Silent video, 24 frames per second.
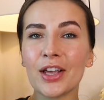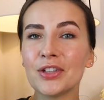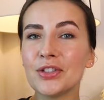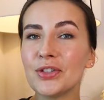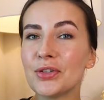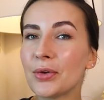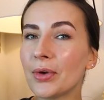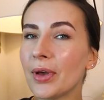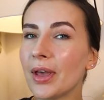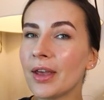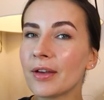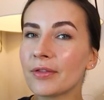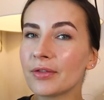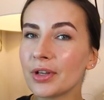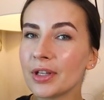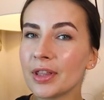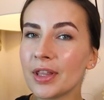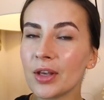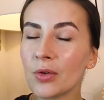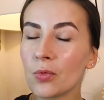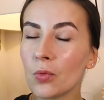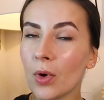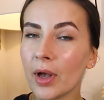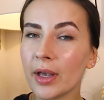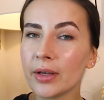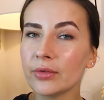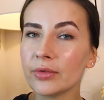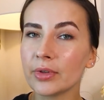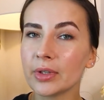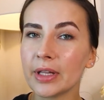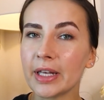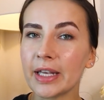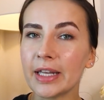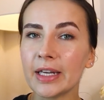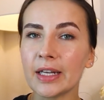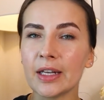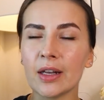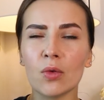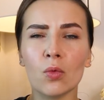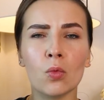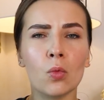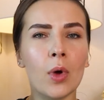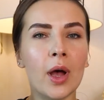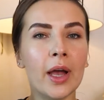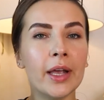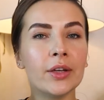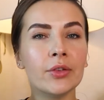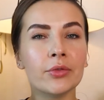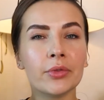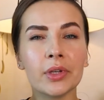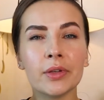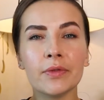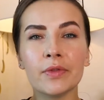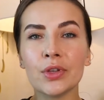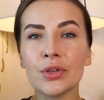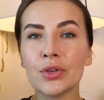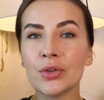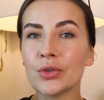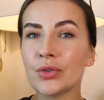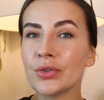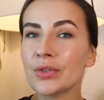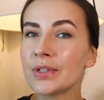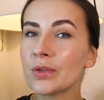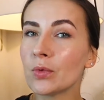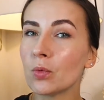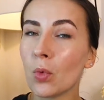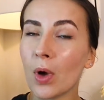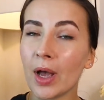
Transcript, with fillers: I do everything wine related, wine reviews,